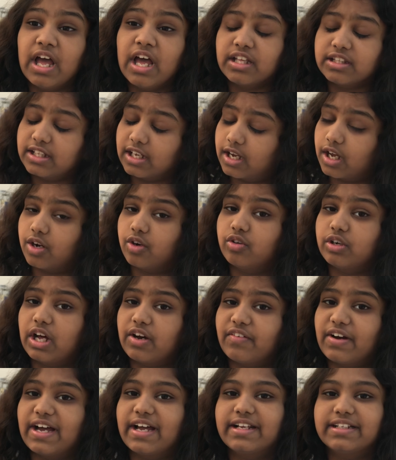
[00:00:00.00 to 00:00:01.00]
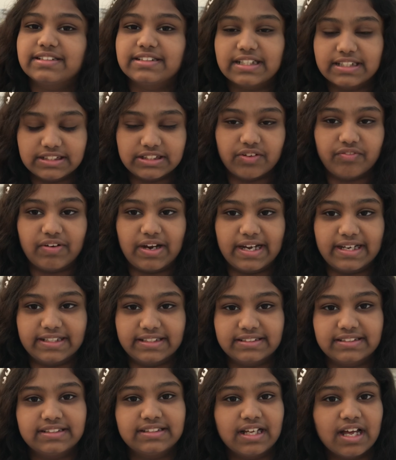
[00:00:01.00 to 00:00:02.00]
The coronavirus is a
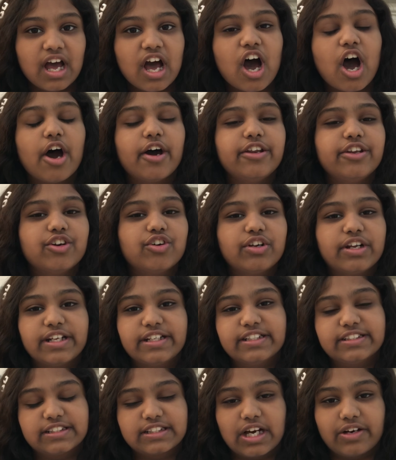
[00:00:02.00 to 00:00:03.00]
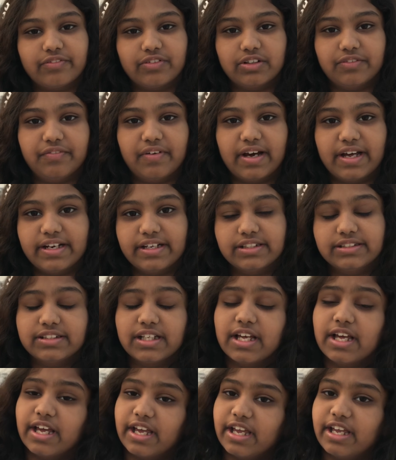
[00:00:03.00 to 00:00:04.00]
virus, a newly discovered virus.
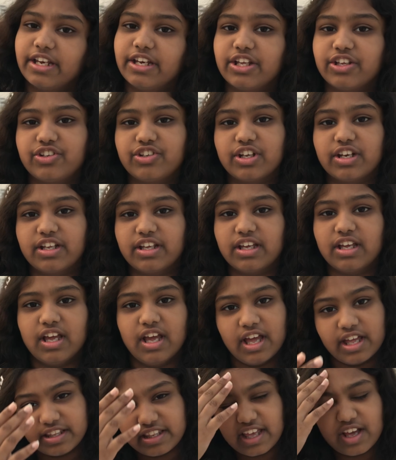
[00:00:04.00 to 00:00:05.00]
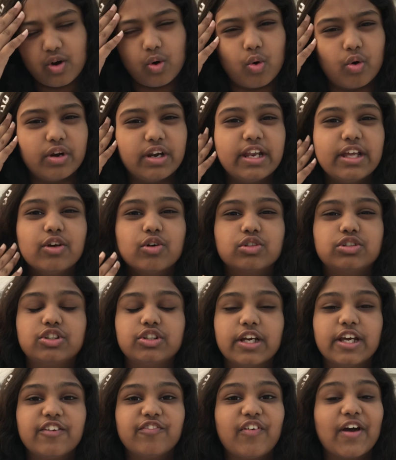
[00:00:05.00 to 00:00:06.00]
Initially, they only used
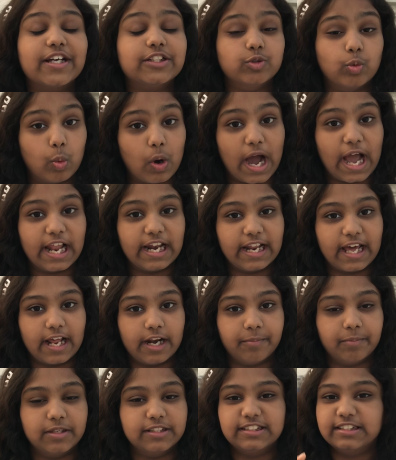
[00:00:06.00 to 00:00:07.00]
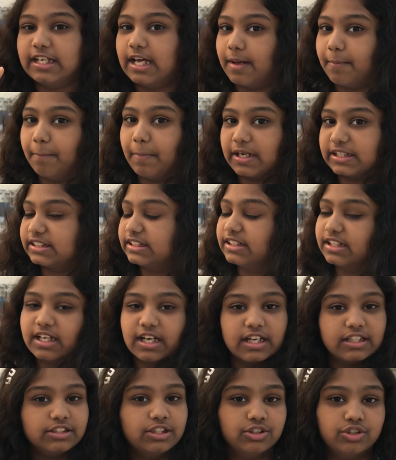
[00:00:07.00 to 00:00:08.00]
to infect wild animals, but
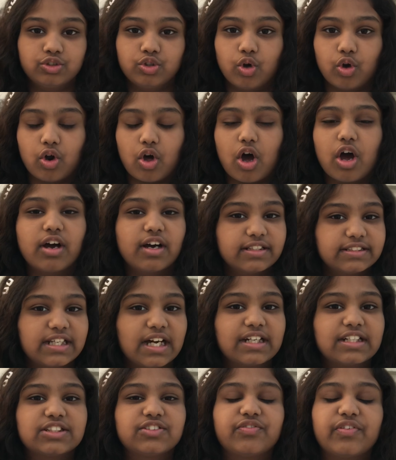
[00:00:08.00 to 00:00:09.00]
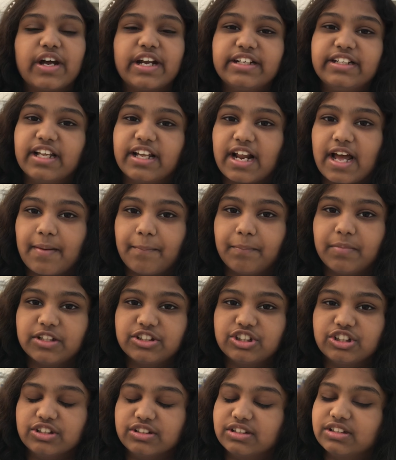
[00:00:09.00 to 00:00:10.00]
this no longer satisfied their
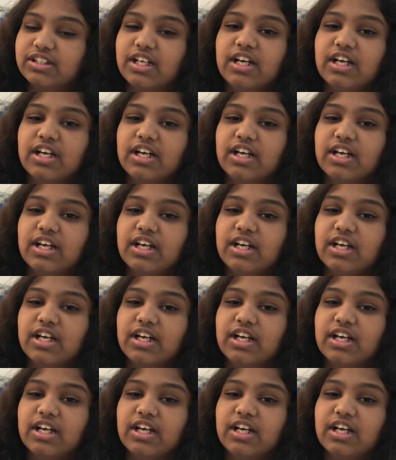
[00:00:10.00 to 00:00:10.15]
ambitions.